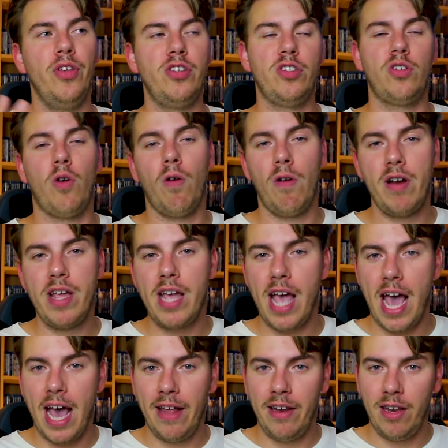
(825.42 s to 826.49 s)
the story
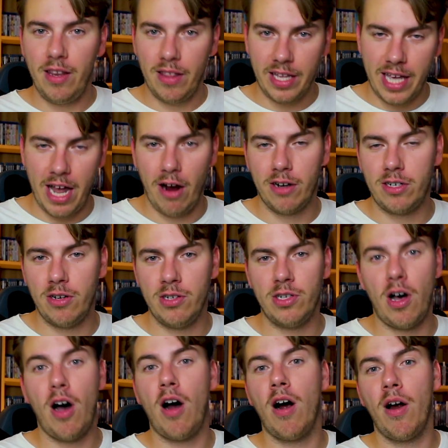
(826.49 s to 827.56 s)
and the characters
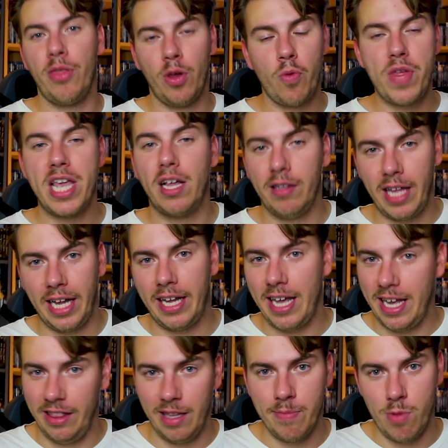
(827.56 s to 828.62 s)
are the weak link
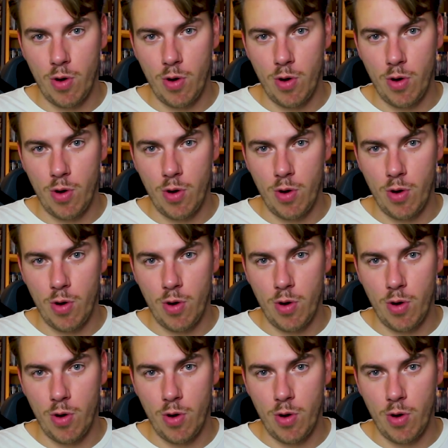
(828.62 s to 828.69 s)
in the